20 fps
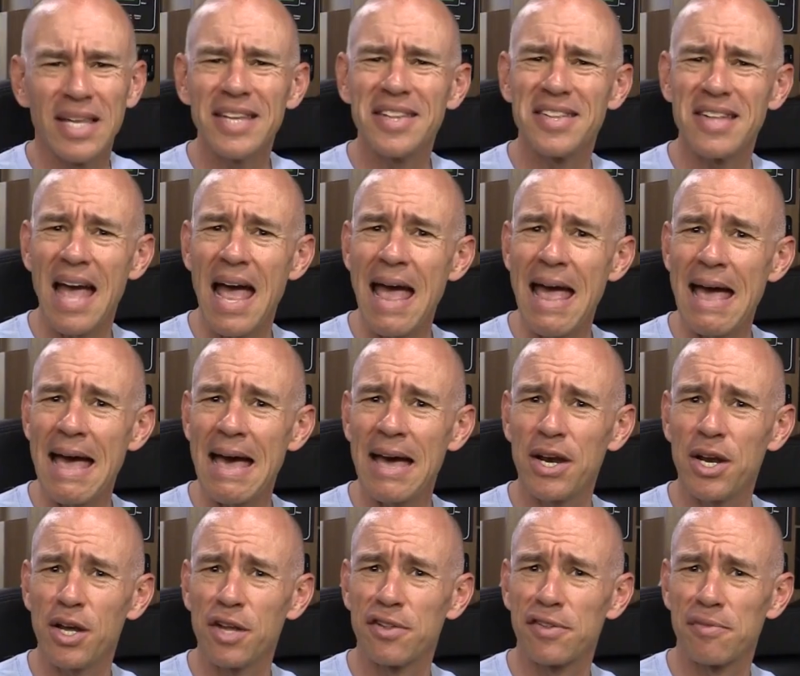let's
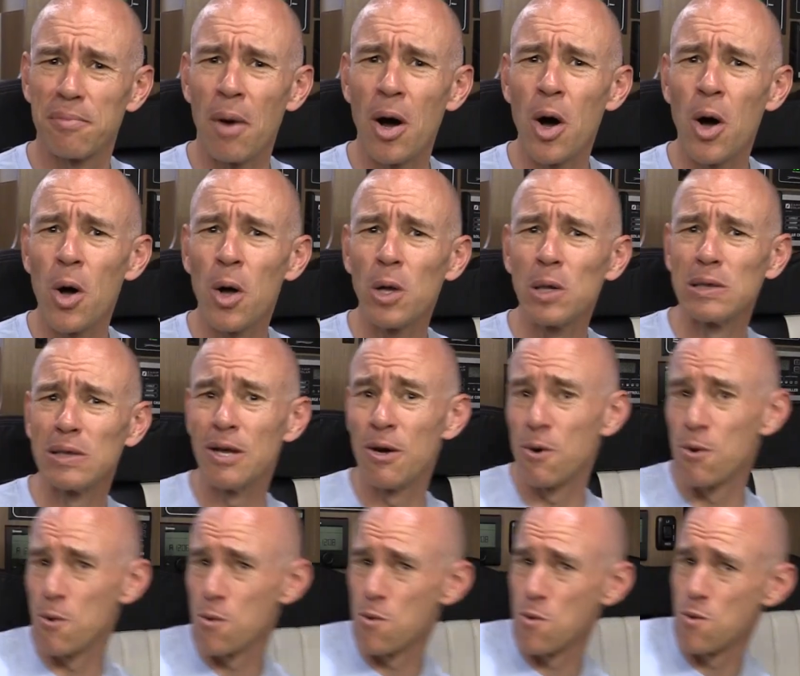add a small
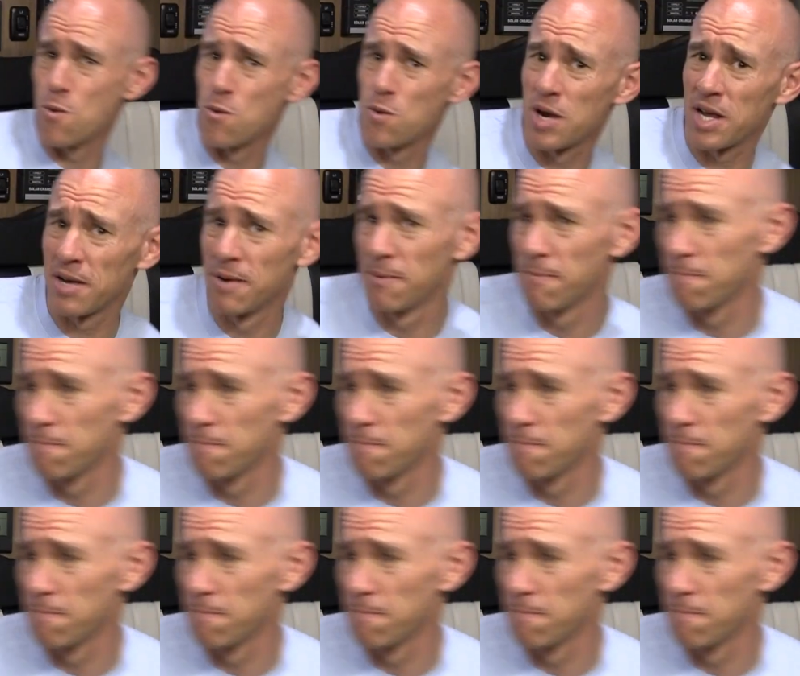load.